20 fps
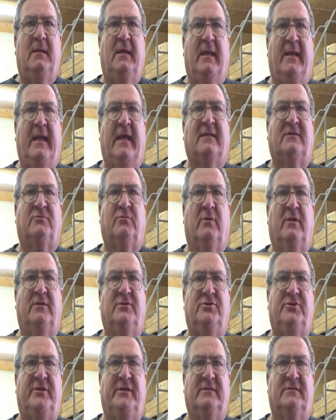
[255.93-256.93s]
And that's
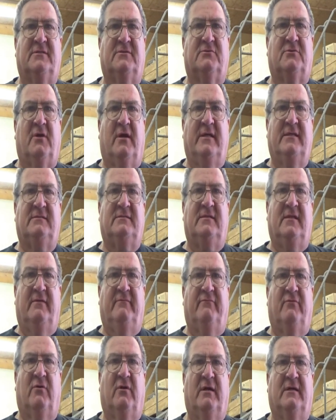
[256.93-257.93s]
what Jesus Christ
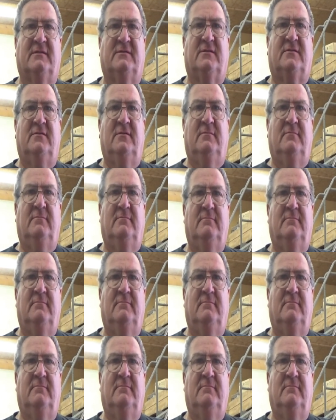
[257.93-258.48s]
did for us.